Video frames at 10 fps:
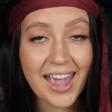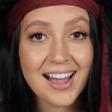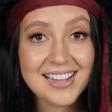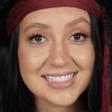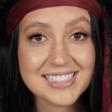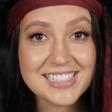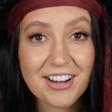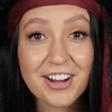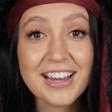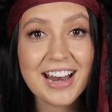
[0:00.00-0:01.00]
Hey guys, it's
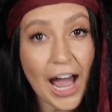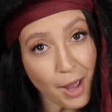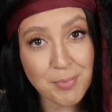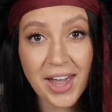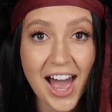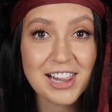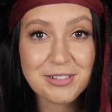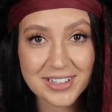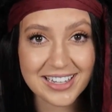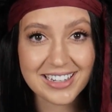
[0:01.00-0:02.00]
Sara and happy
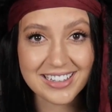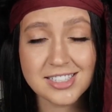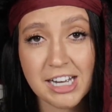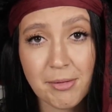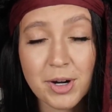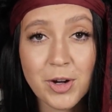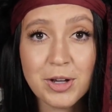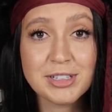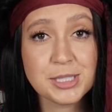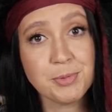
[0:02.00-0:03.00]
Halloween! Today we're
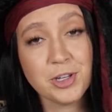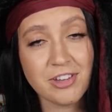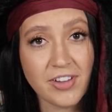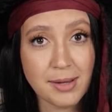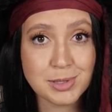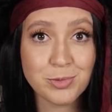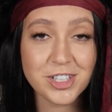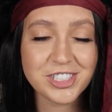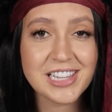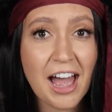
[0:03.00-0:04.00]
going with spooky vibes and
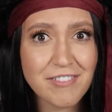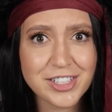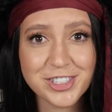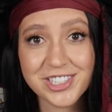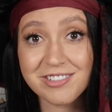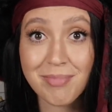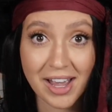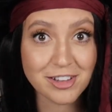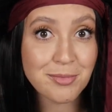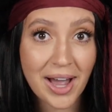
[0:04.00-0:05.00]
watching the evolution of
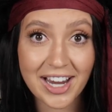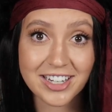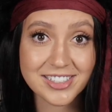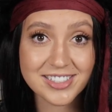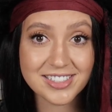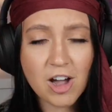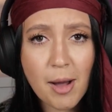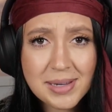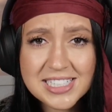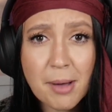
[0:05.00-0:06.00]
Michael Myers.
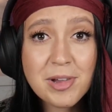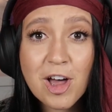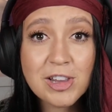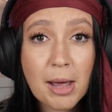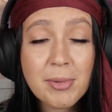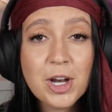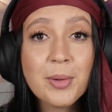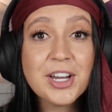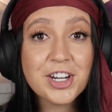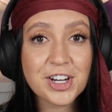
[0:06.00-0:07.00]
Comment down below and let me know
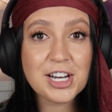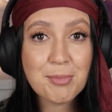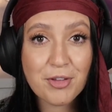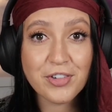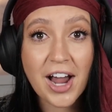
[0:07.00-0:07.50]
what you're gonna be for